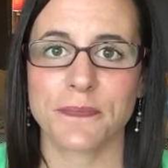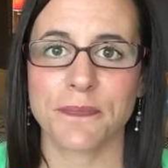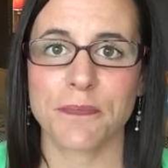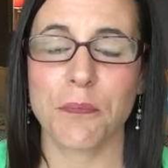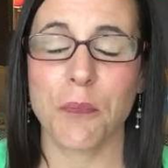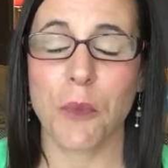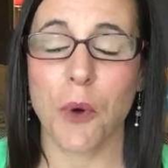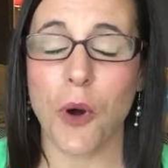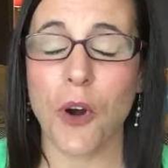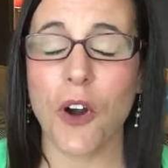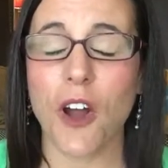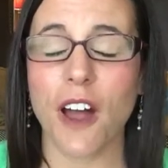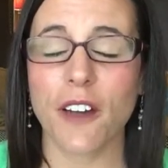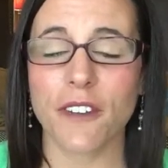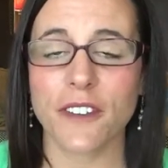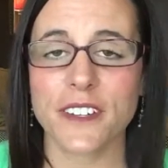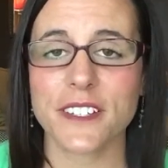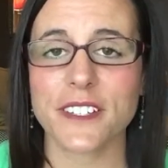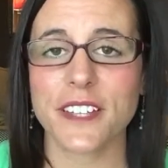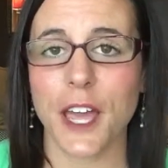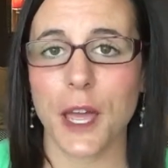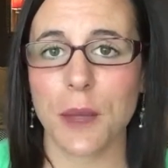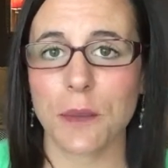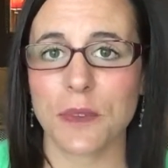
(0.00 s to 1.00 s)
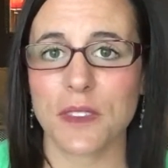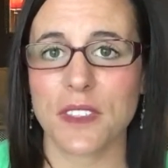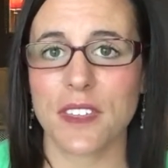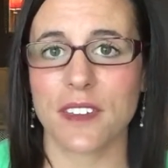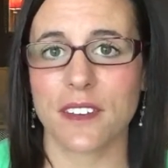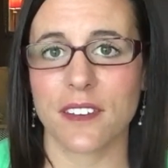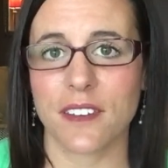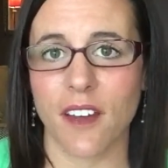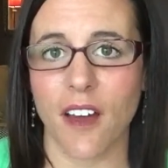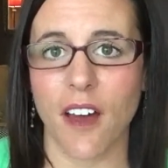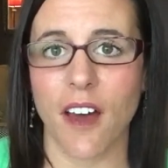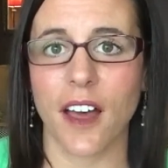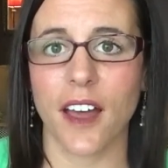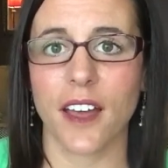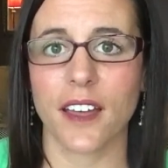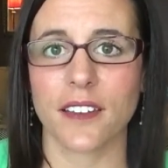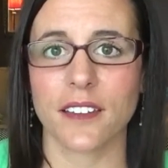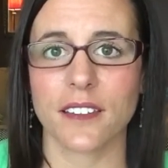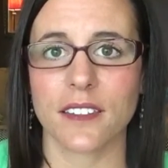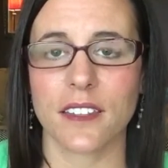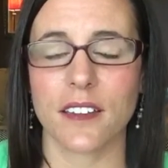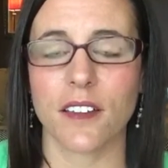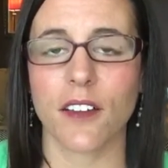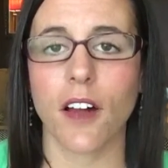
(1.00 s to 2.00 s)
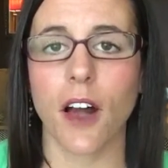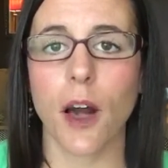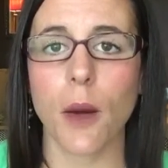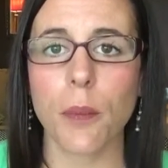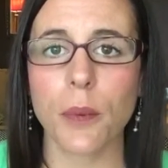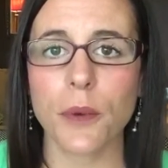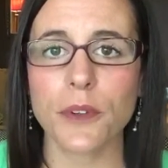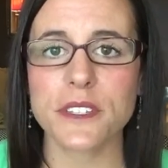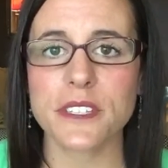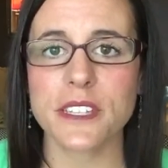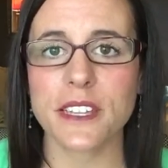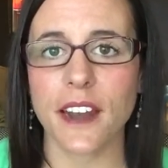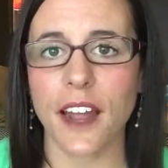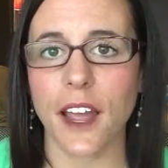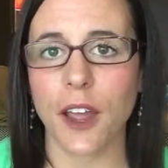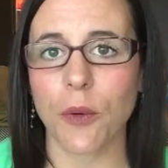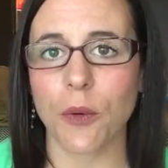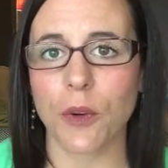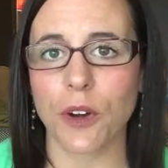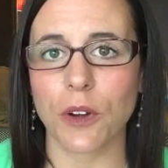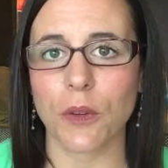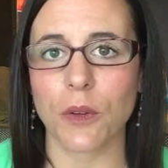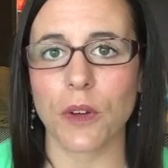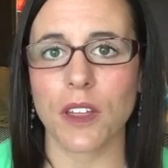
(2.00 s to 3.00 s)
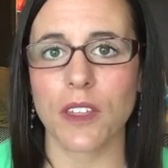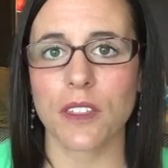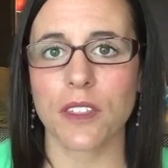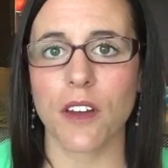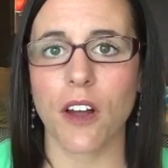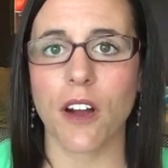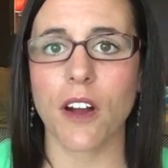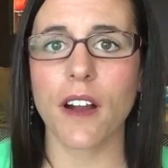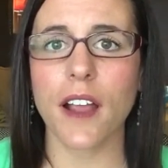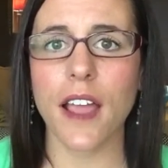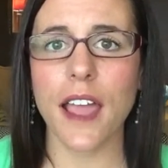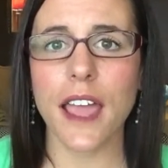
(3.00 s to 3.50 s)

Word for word: more oftentimes than not, the couples that I work with are